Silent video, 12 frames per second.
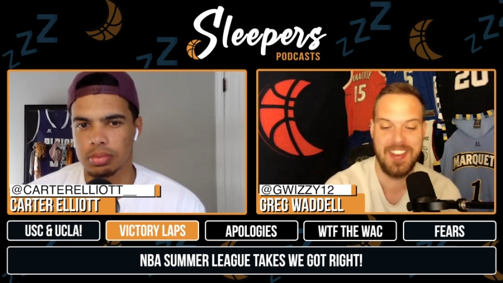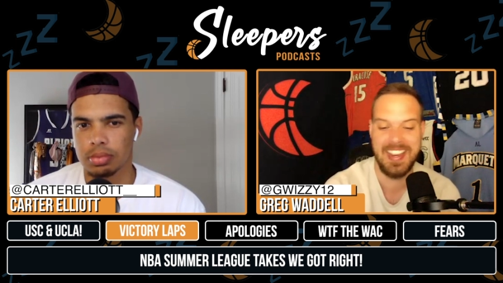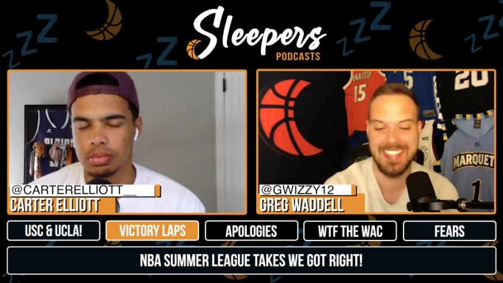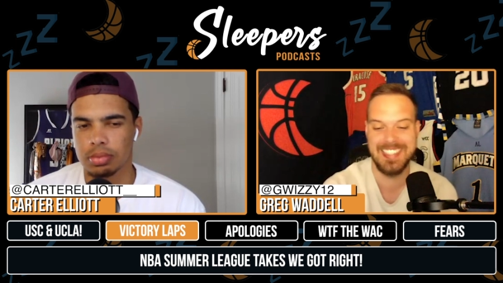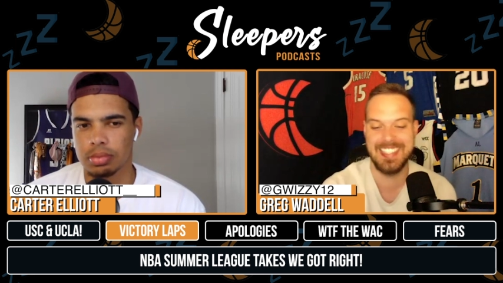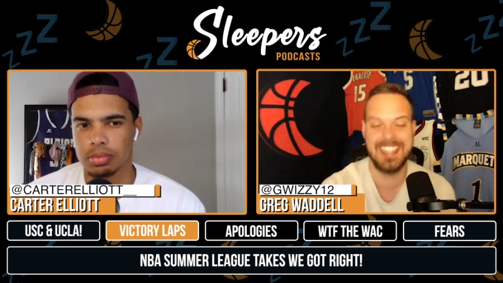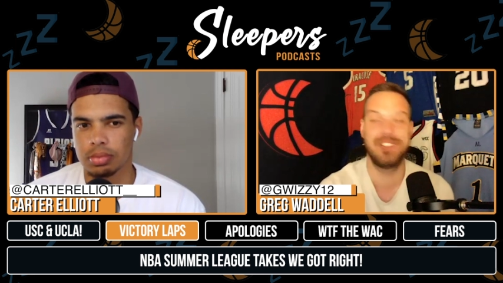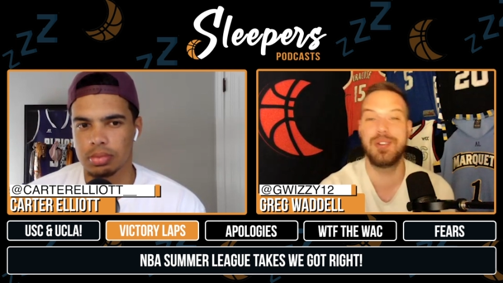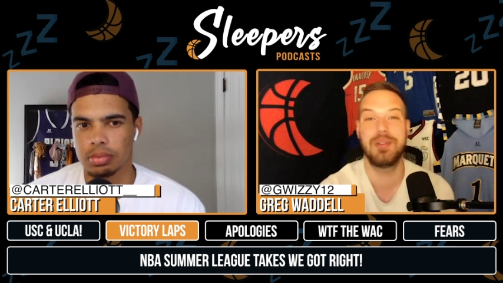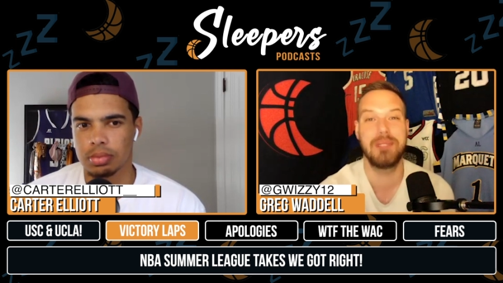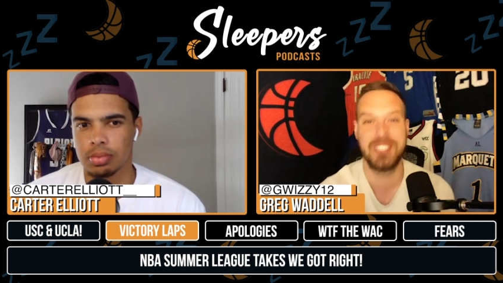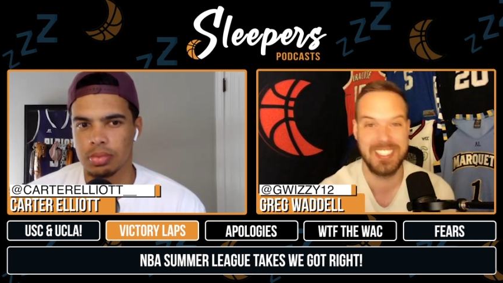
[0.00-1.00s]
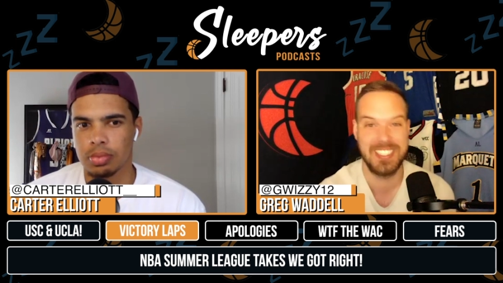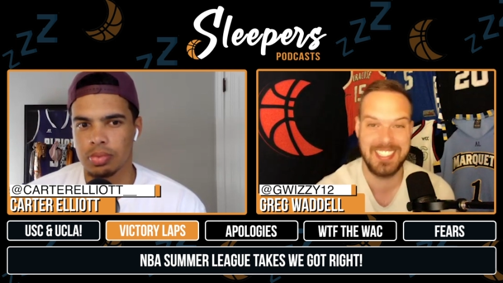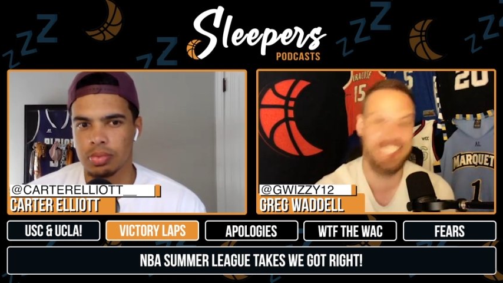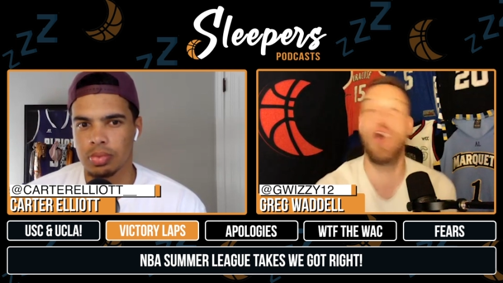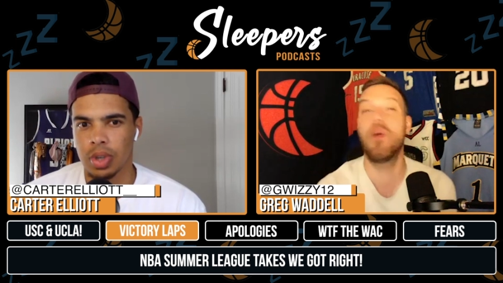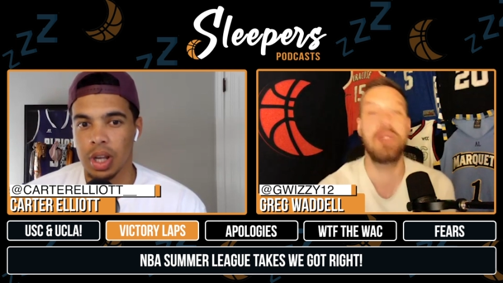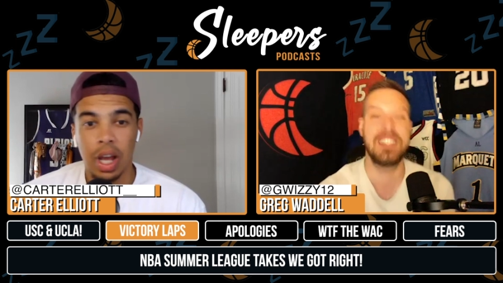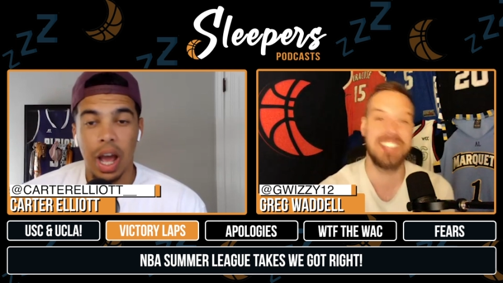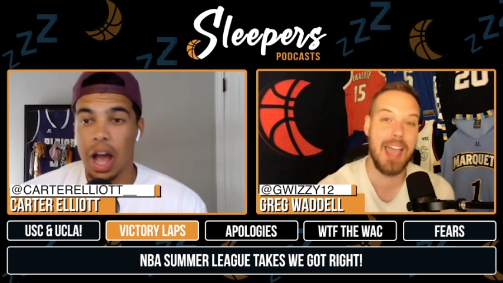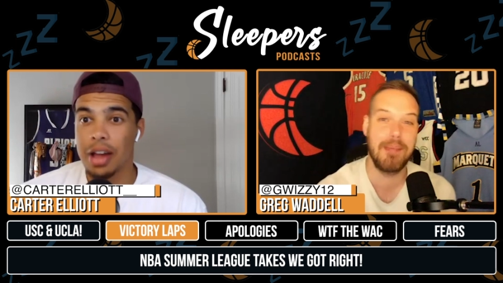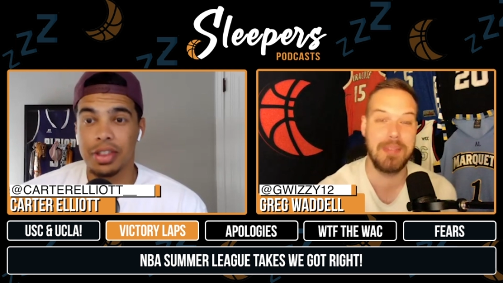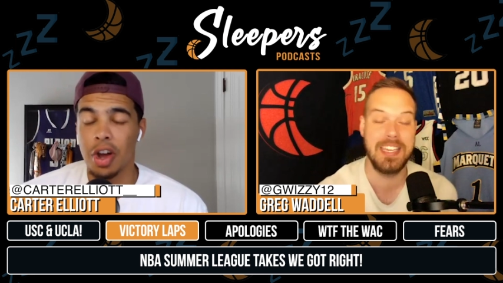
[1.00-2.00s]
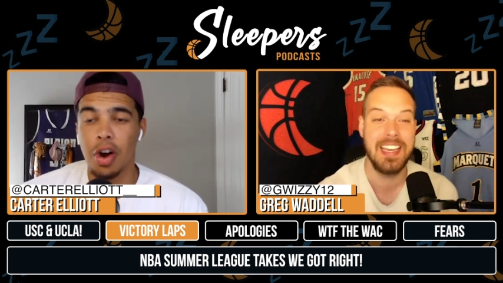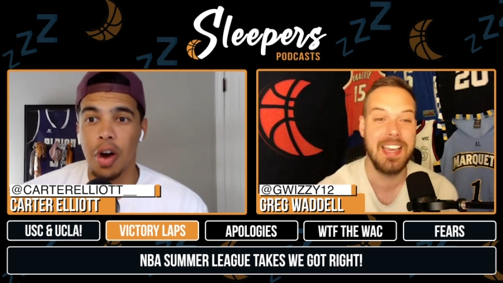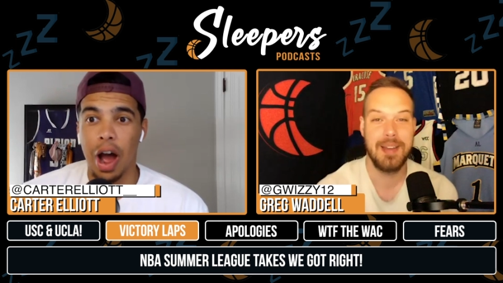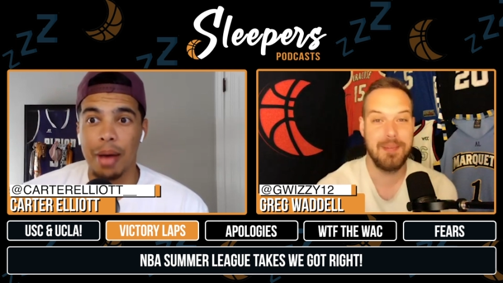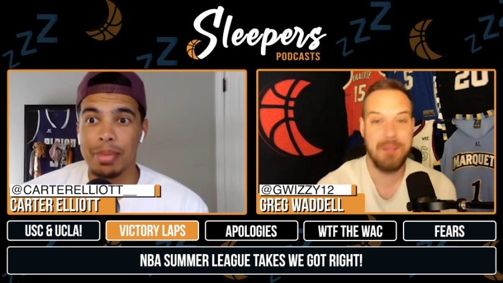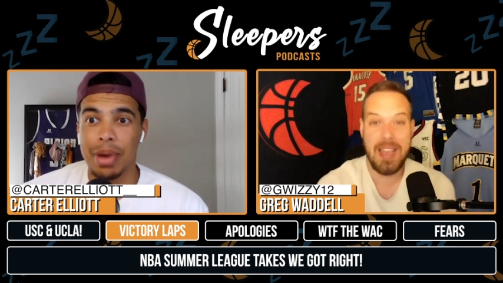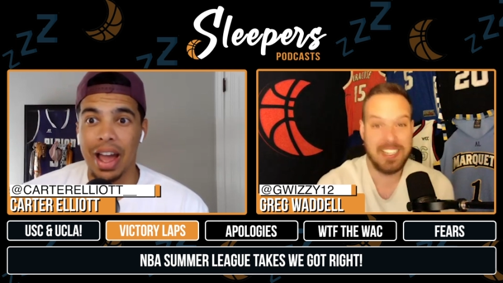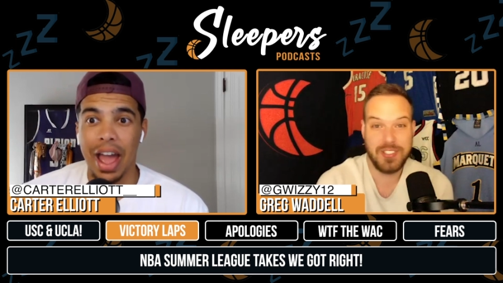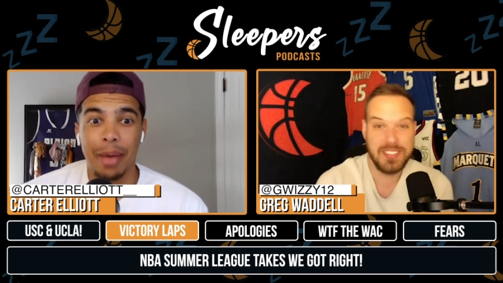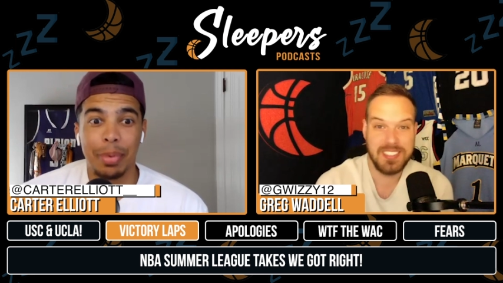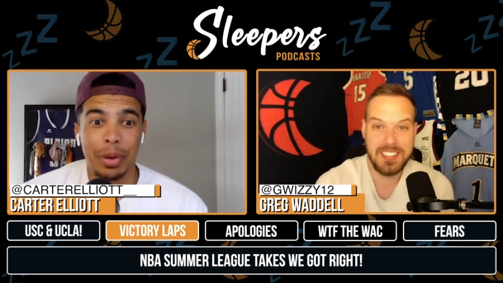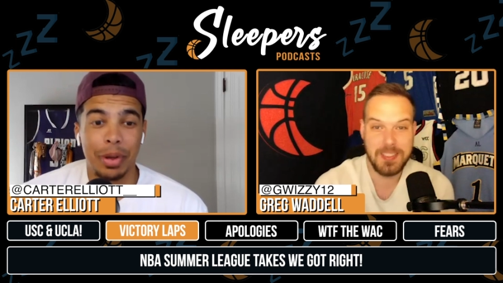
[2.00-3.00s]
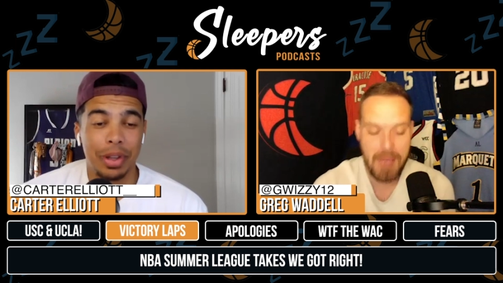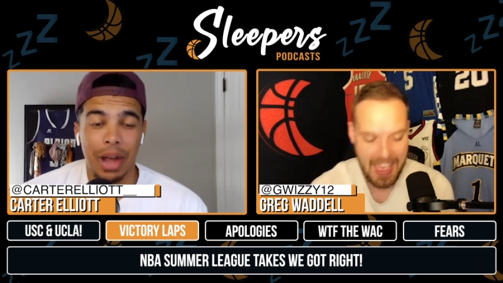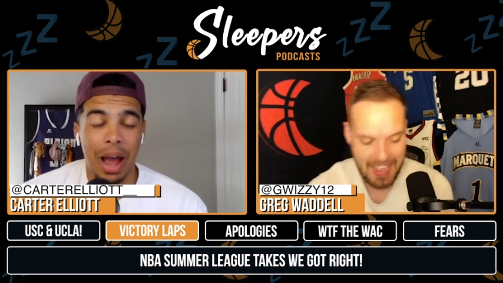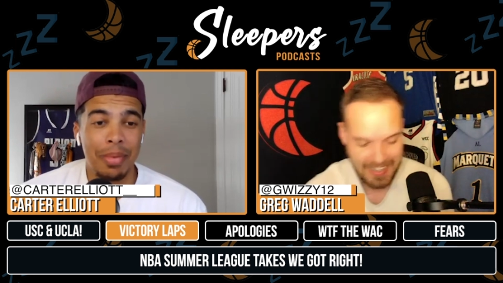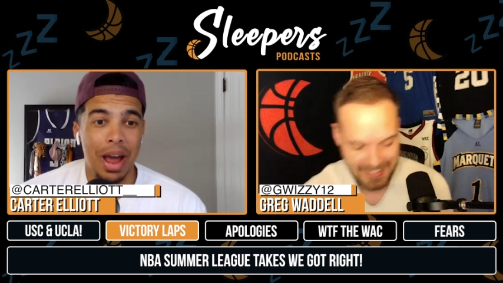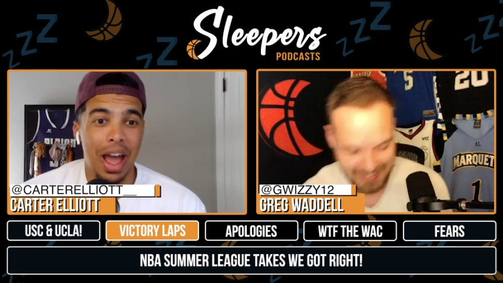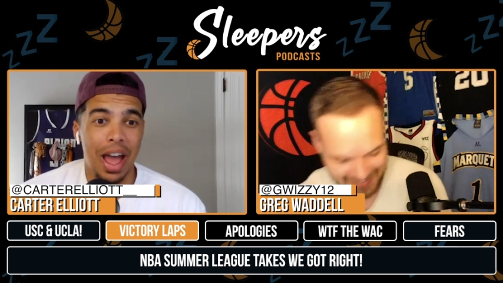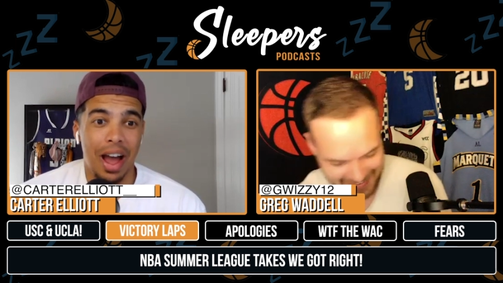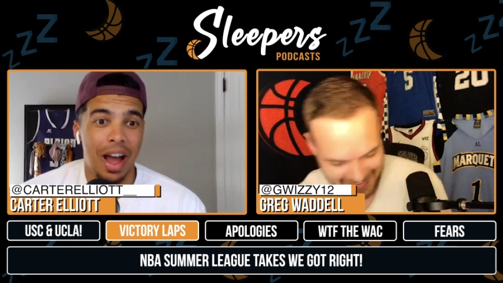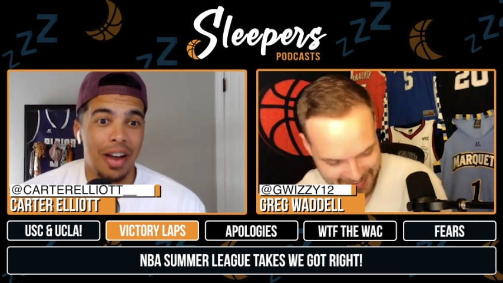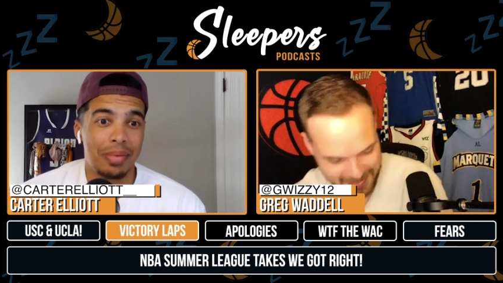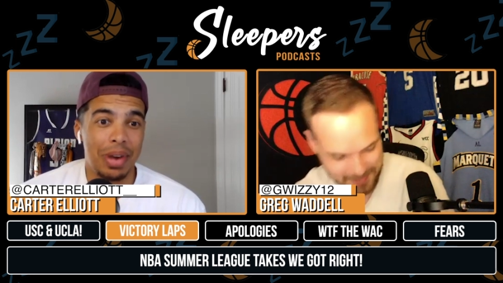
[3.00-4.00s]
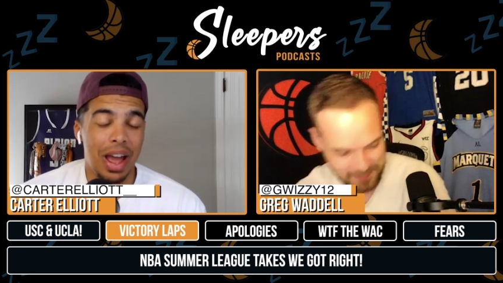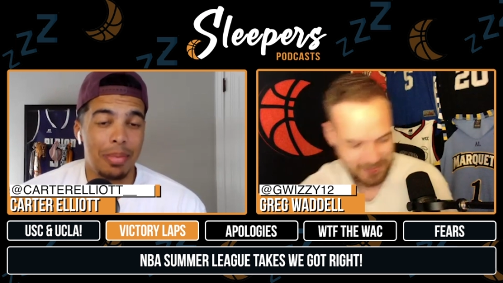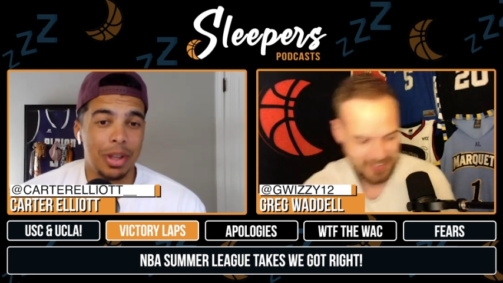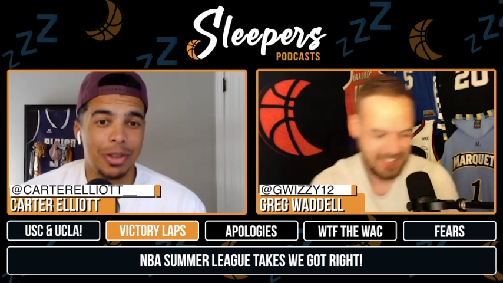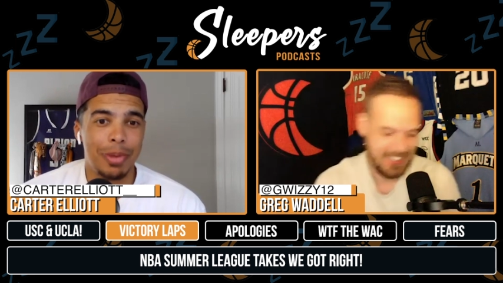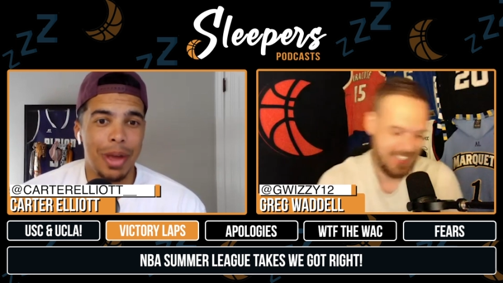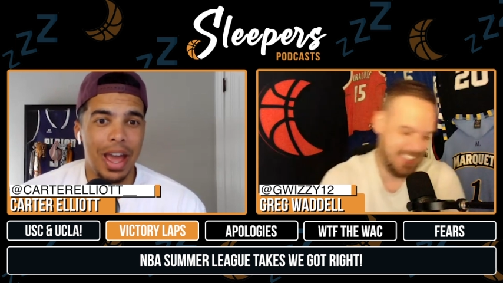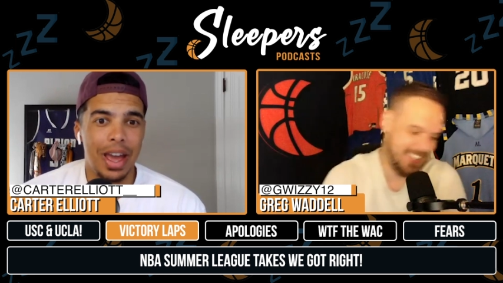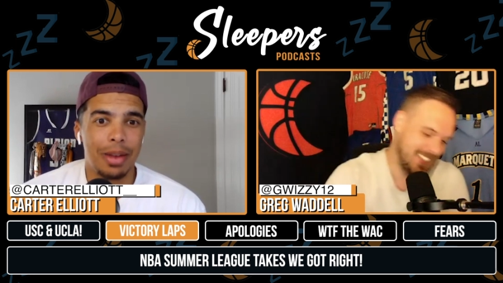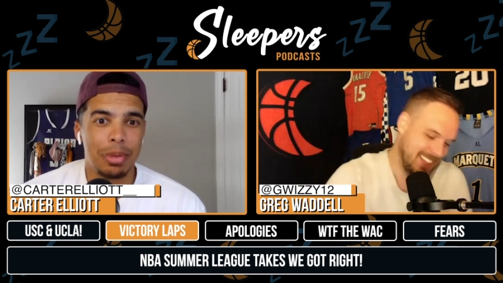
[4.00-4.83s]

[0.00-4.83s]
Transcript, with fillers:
Speaker 1: fans, including Michigan's. Nobody's happy. No, I'm not Max happy. He's, I'm not.
Speaker 2: I'm not happy he's bad